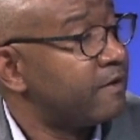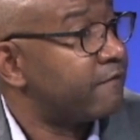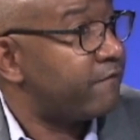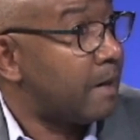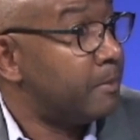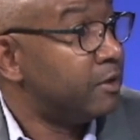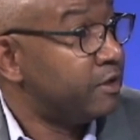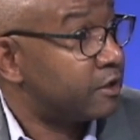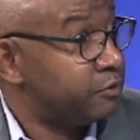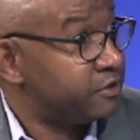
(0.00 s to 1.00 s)
flammable
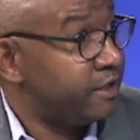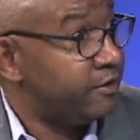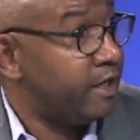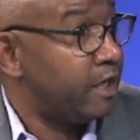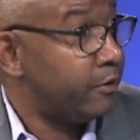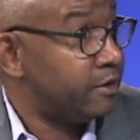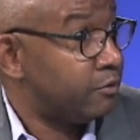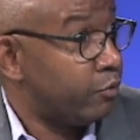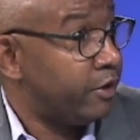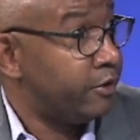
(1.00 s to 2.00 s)
liquids in the area
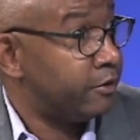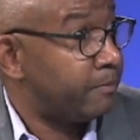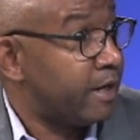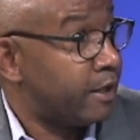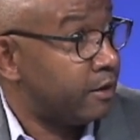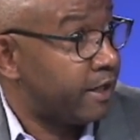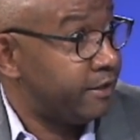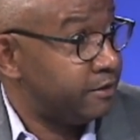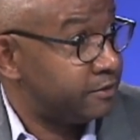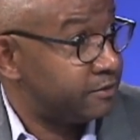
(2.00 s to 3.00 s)
where your pilot light
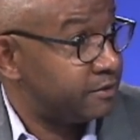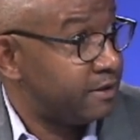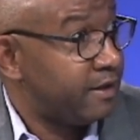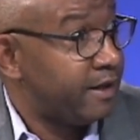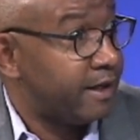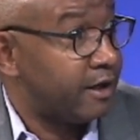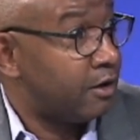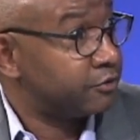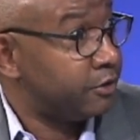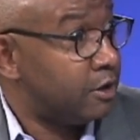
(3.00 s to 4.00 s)
is. And
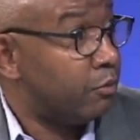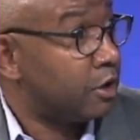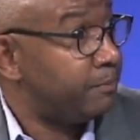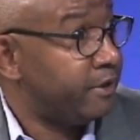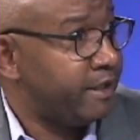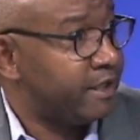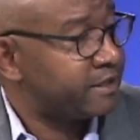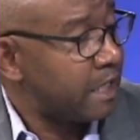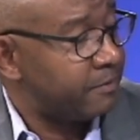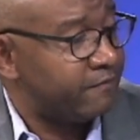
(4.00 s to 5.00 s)
also you don't want to put any
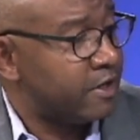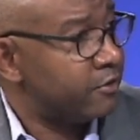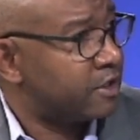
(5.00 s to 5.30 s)
type of other